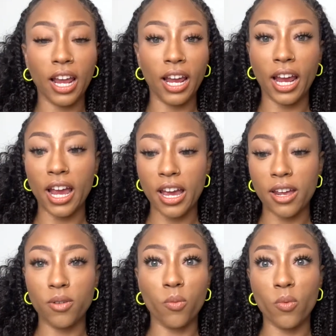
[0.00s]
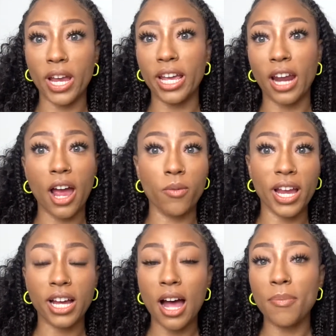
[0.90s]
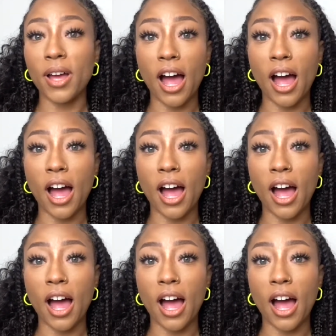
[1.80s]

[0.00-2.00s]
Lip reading: and when I wake up,